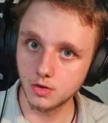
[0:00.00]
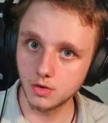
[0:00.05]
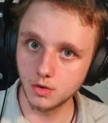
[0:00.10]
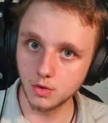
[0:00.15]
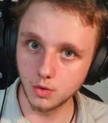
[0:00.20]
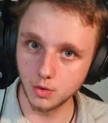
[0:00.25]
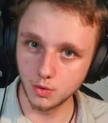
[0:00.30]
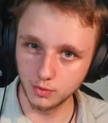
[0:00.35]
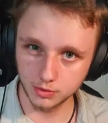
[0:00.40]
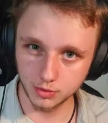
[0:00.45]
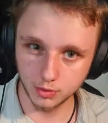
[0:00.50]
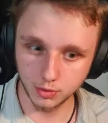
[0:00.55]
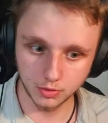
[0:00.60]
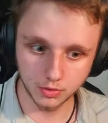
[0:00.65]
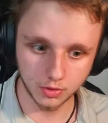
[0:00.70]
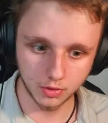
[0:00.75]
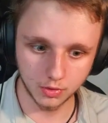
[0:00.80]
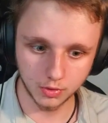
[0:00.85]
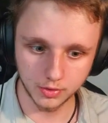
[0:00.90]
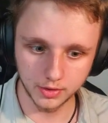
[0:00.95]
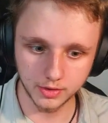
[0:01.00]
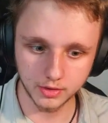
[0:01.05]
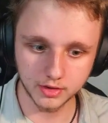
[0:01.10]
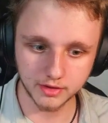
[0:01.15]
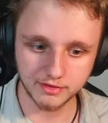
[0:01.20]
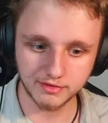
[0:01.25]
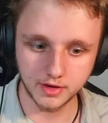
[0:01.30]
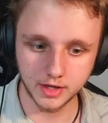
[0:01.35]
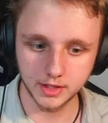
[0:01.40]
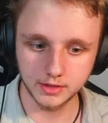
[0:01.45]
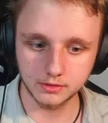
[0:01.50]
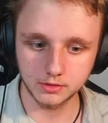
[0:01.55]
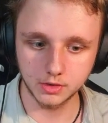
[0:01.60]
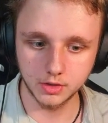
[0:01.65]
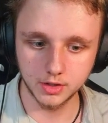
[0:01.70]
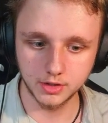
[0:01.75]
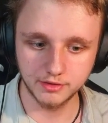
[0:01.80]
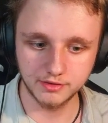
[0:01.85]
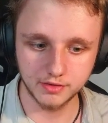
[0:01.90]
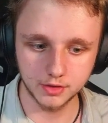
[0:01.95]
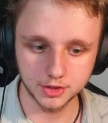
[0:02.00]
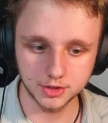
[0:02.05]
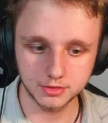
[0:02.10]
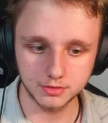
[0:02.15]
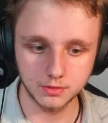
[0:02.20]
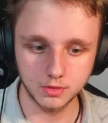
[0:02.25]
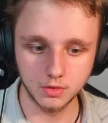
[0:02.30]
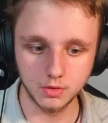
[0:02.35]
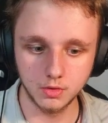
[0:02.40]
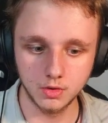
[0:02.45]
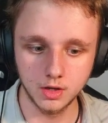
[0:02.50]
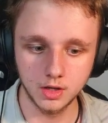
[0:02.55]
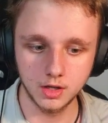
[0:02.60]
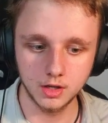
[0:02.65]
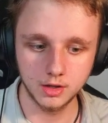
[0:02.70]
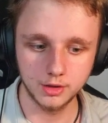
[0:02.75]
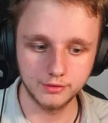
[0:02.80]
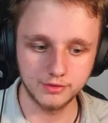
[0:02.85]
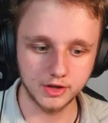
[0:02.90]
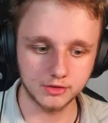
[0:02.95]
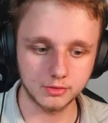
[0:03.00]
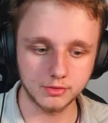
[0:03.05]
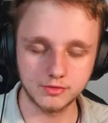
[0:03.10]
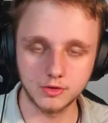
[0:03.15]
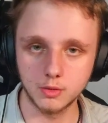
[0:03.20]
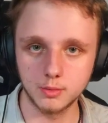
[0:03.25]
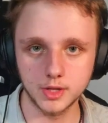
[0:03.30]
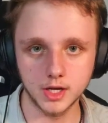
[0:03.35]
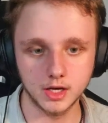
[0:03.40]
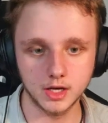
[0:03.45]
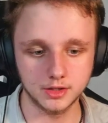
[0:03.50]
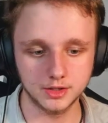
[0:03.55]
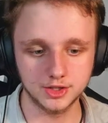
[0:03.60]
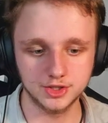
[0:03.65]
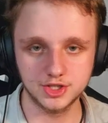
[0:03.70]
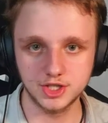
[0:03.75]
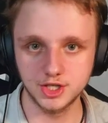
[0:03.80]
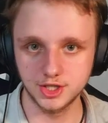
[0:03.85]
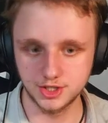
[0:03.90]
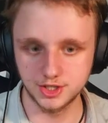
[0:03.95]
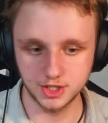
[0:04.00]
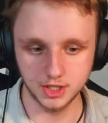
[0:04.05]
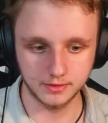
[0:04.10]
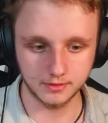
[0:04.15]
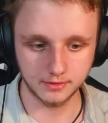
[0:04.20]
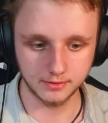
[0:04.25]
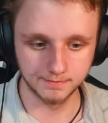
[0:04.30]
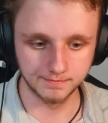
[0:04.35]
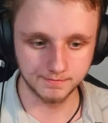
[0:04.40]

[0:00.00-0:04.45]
on Google, you can find unofficial Phasmophobia cheat sheet.